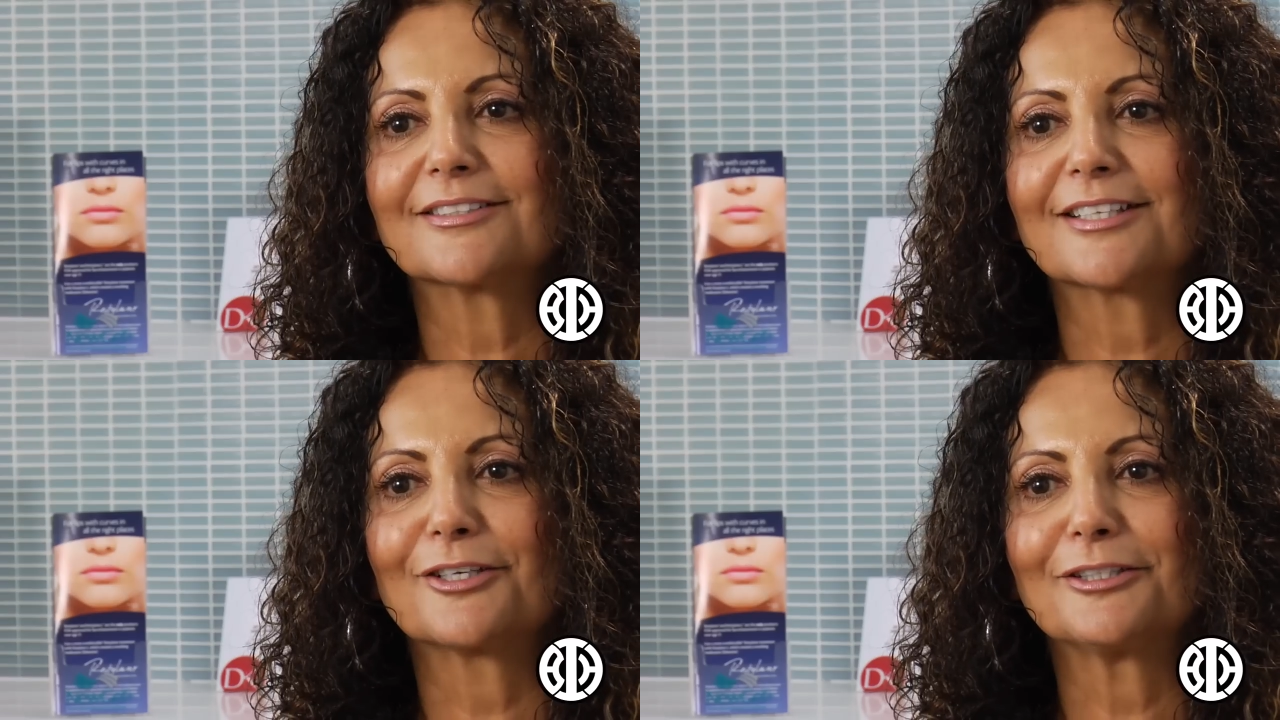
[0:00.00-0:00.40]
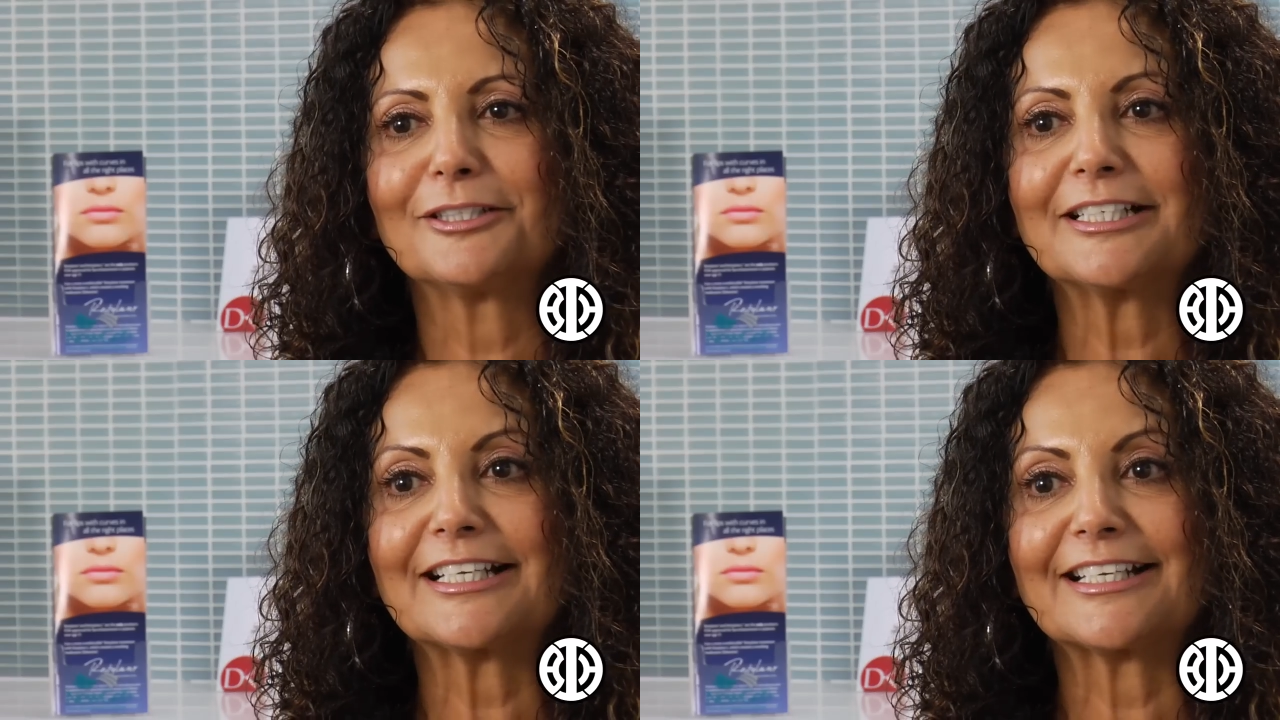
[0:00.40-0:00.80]
subtle
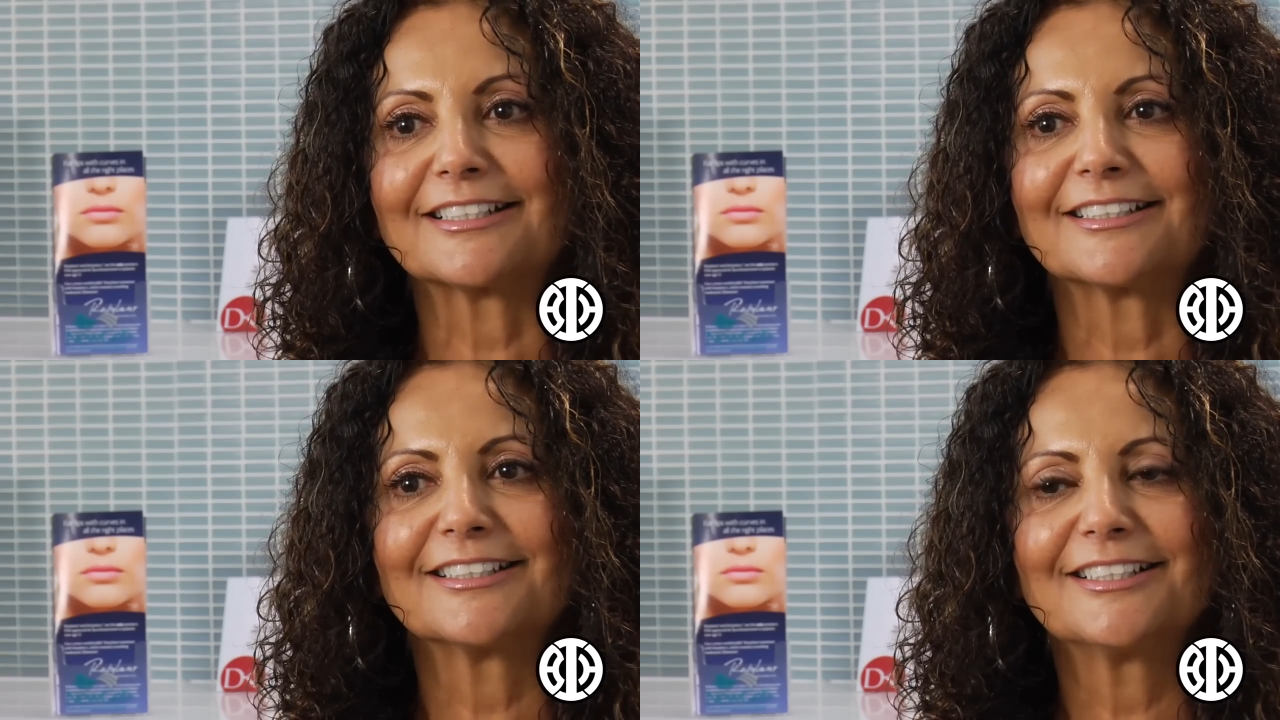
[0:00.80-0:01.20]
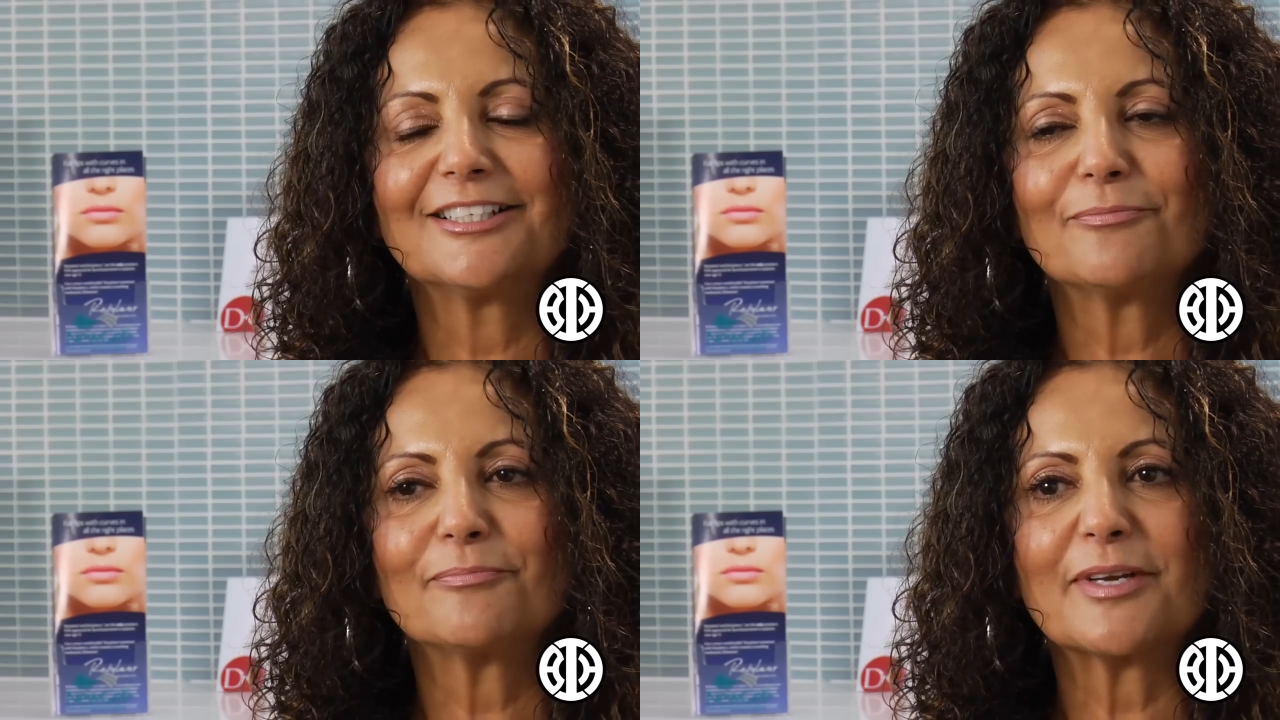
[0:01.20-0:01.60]
look, and
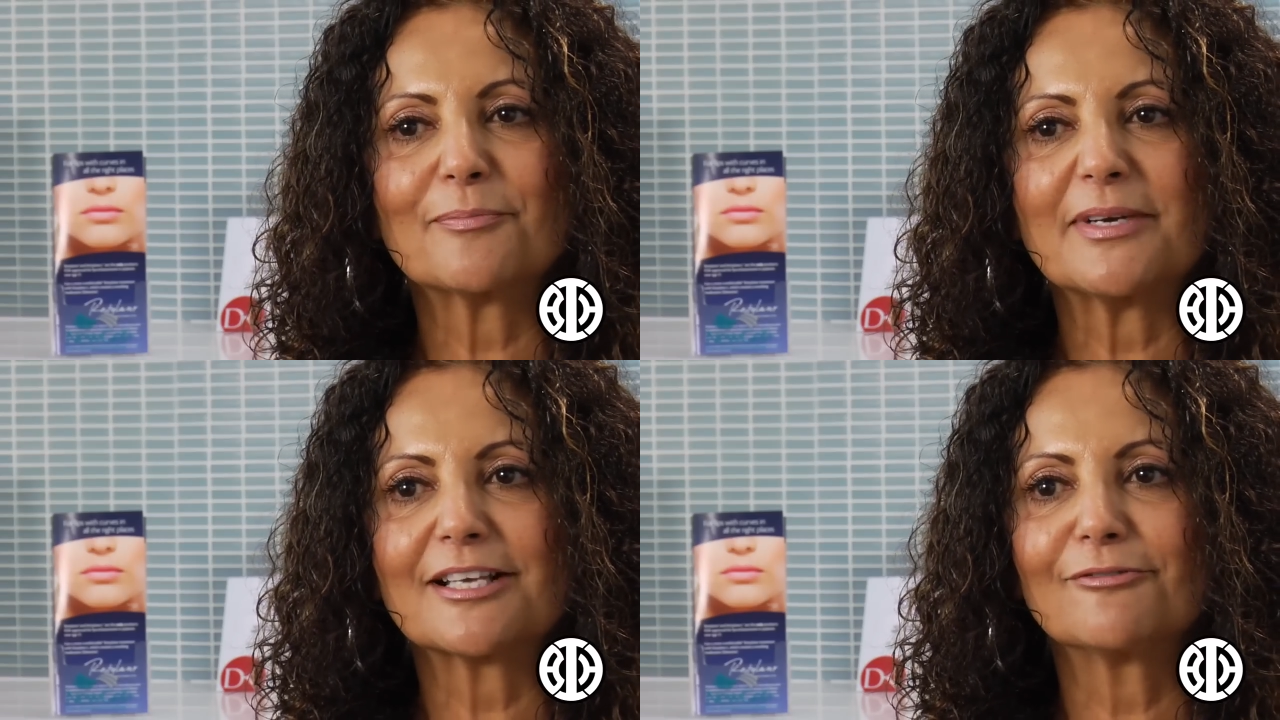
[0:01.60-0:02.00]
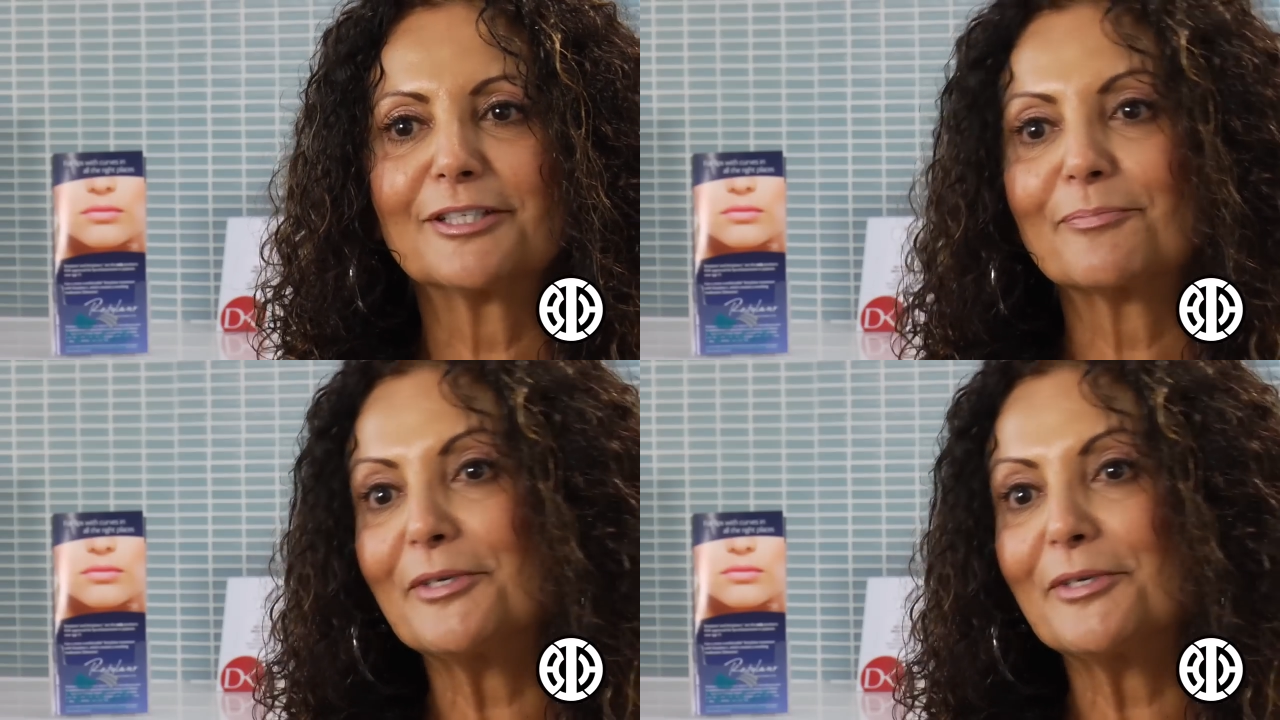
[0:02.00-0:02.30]
make myself look